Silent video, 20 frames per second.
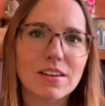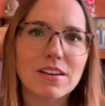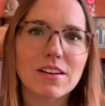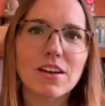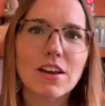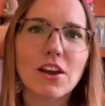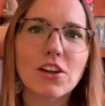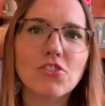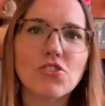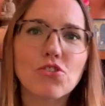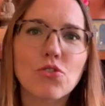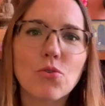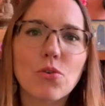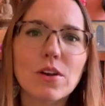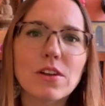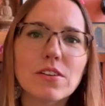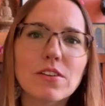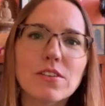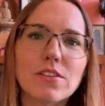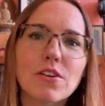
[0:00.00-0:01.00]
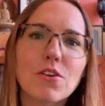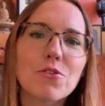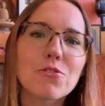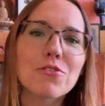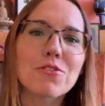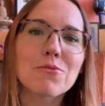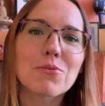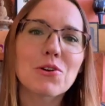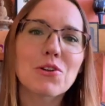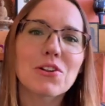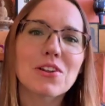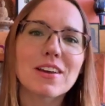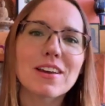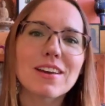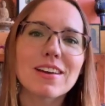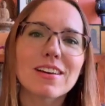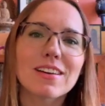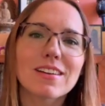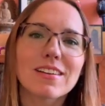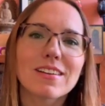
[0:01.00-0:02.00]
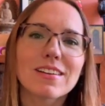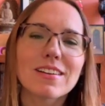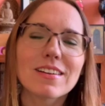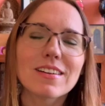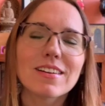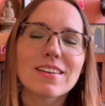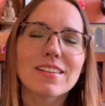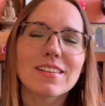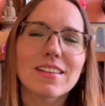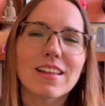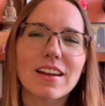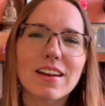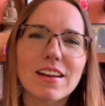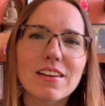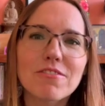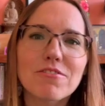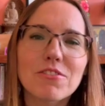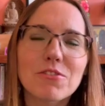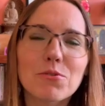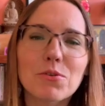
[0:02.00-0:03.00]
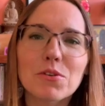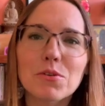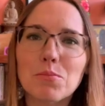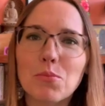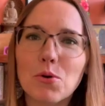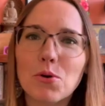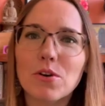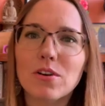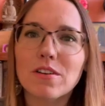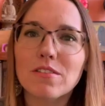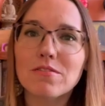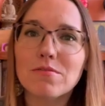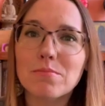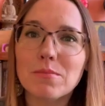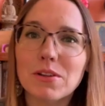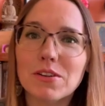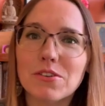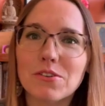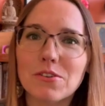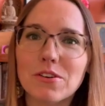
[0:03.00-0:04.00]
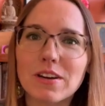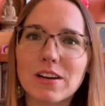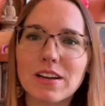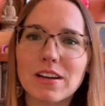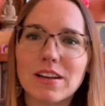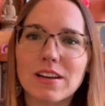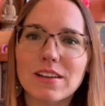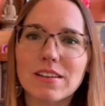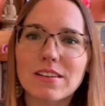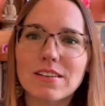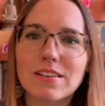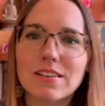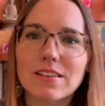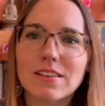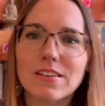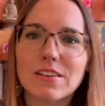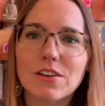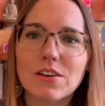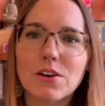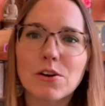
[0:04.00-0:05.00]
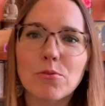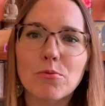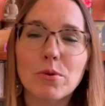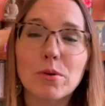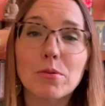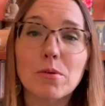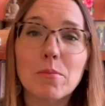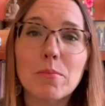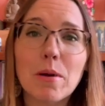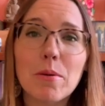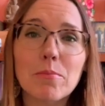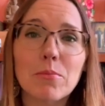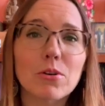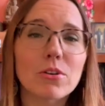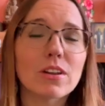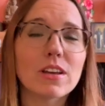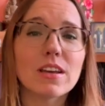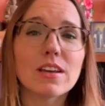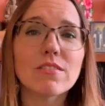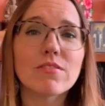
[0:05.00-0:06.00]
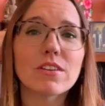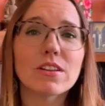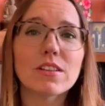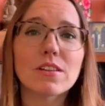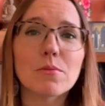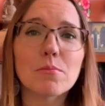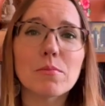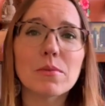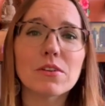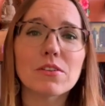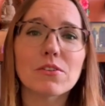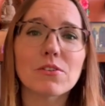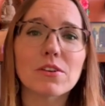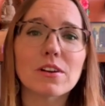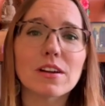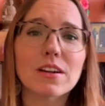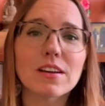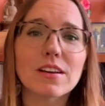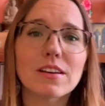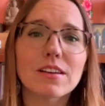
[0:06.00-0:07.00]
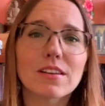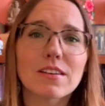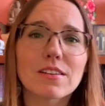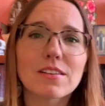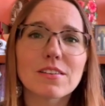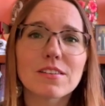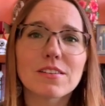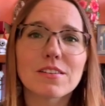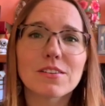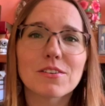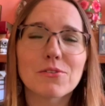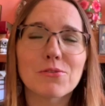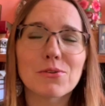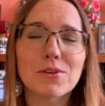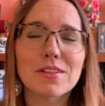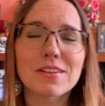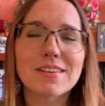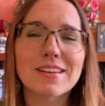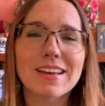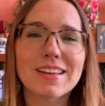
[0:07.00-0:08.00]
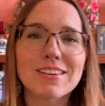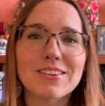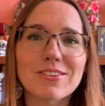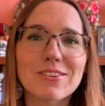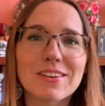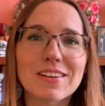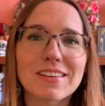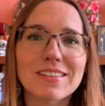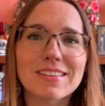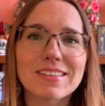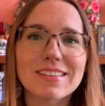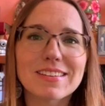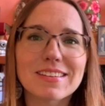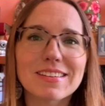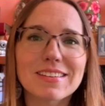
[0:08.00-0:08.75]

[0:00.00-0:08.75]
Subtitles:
A joy so thrilling that if it was born of misery, we remembered even the misery with tenderness."